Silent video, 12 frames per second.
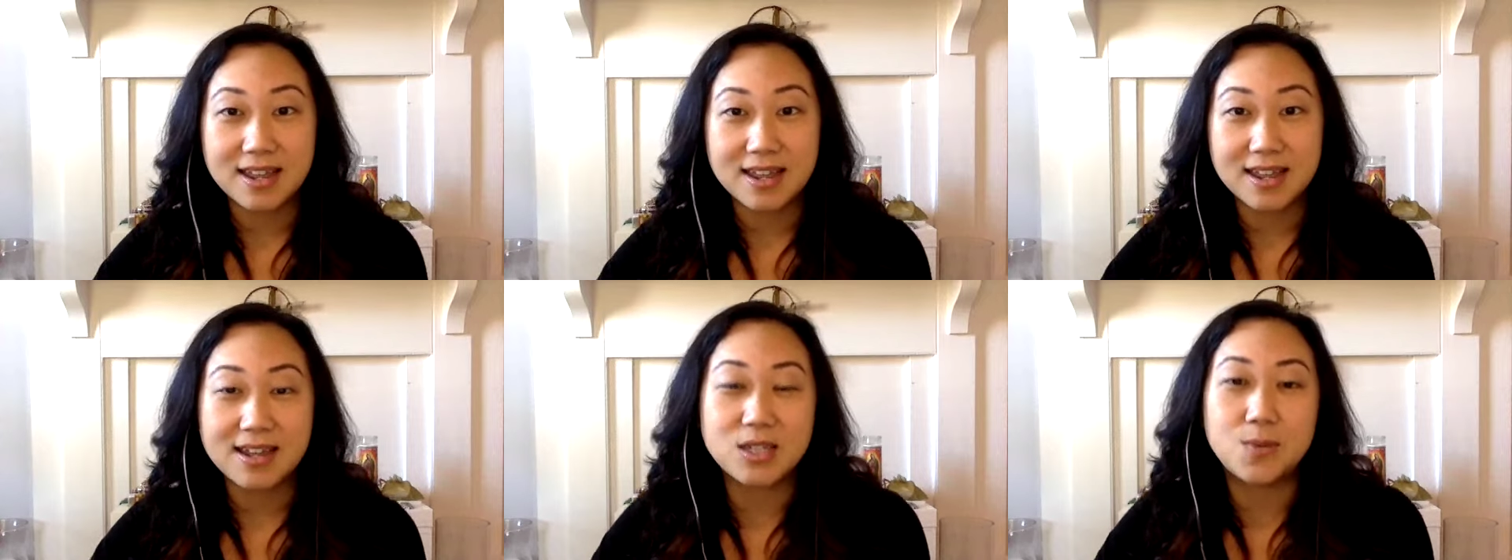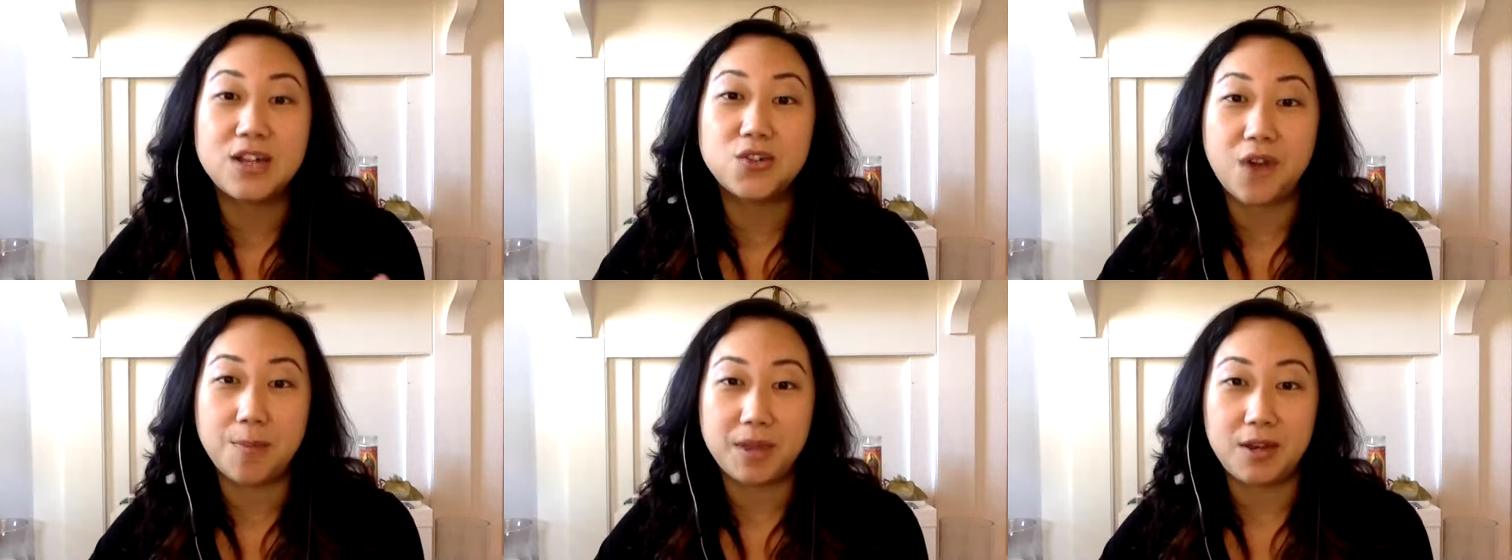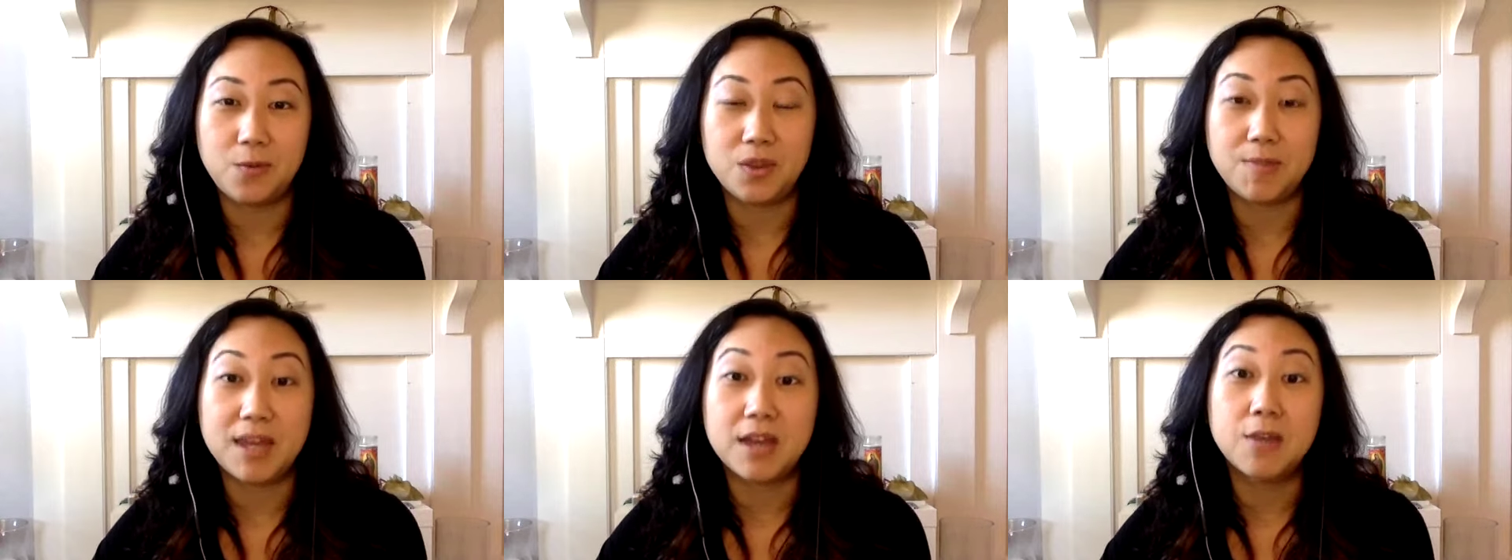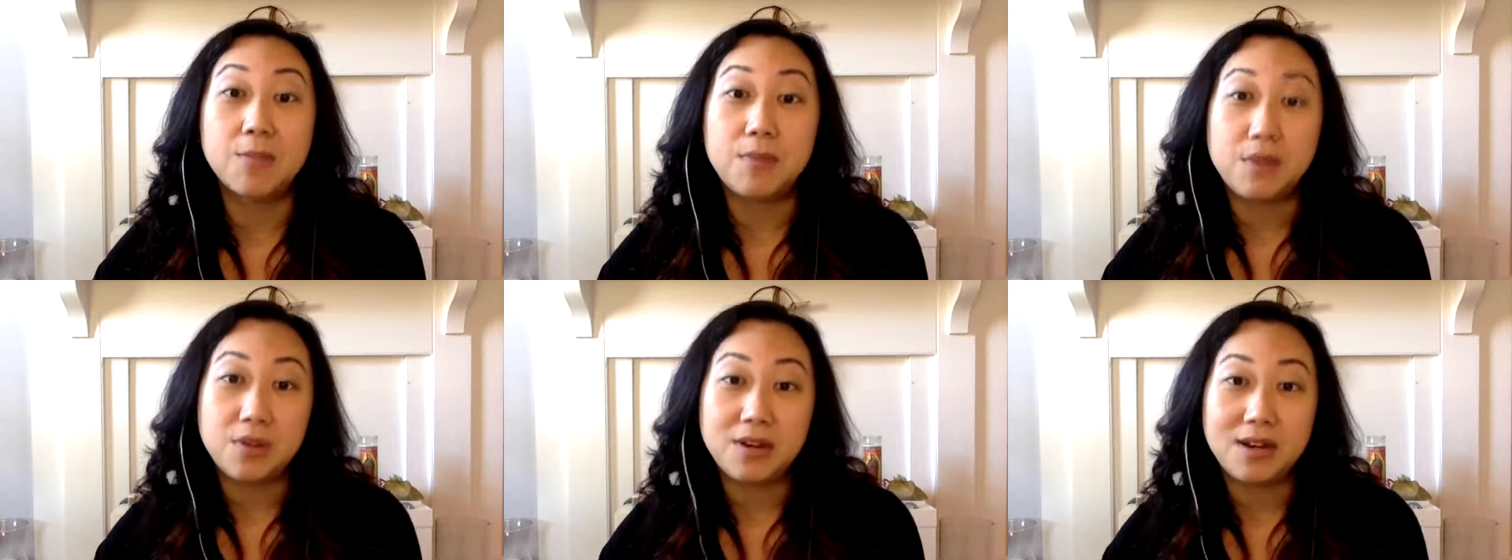And it's when I drop in with
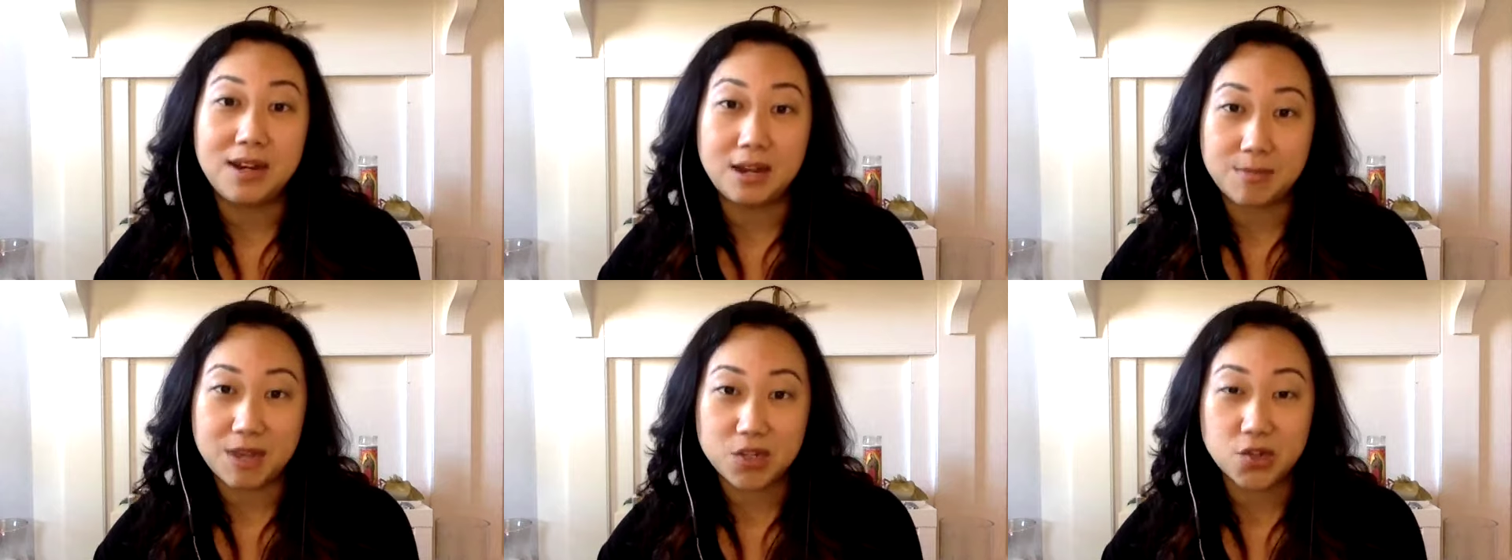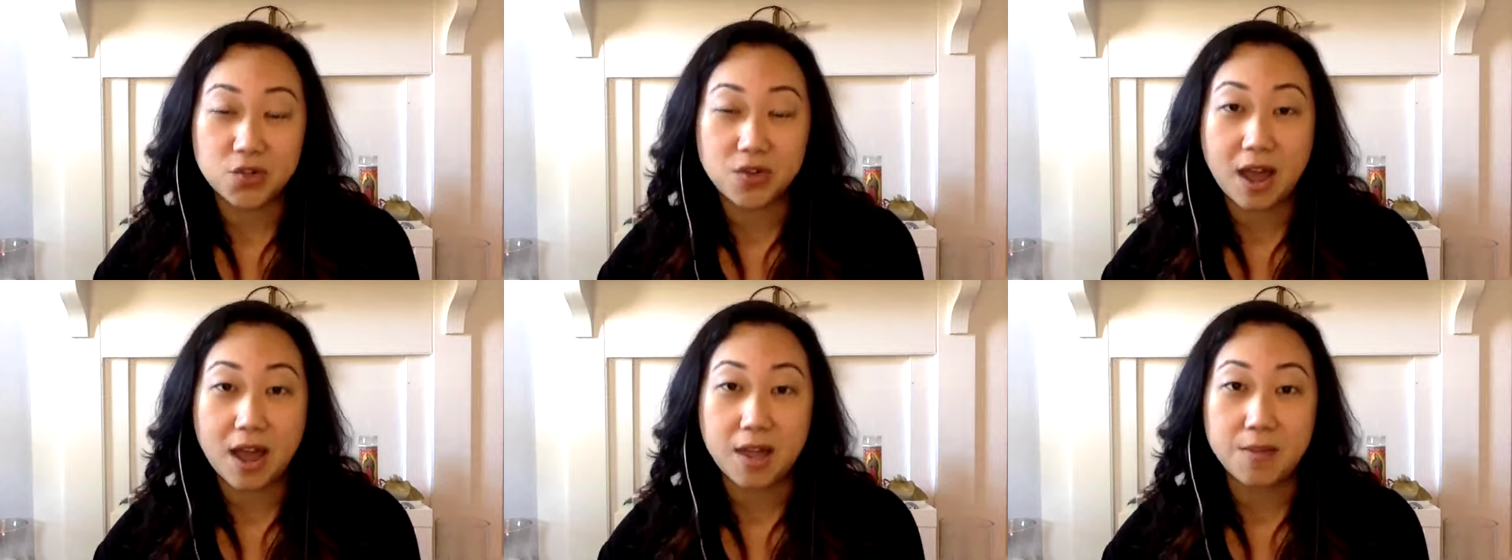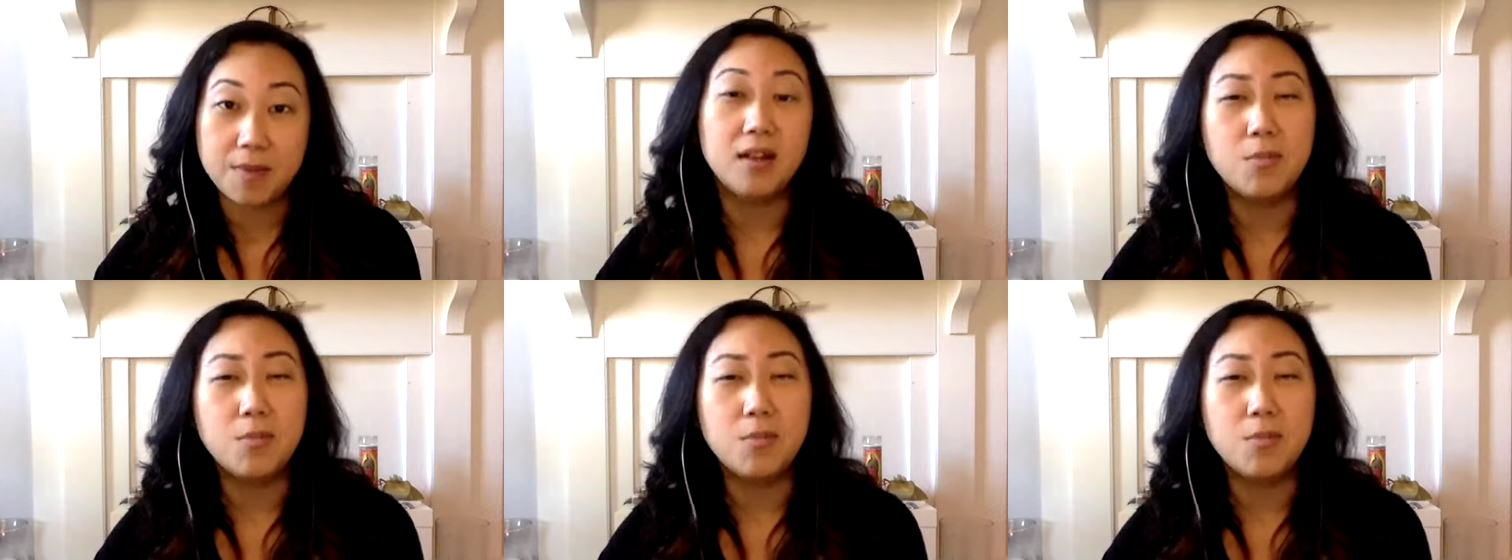my community and my tribe.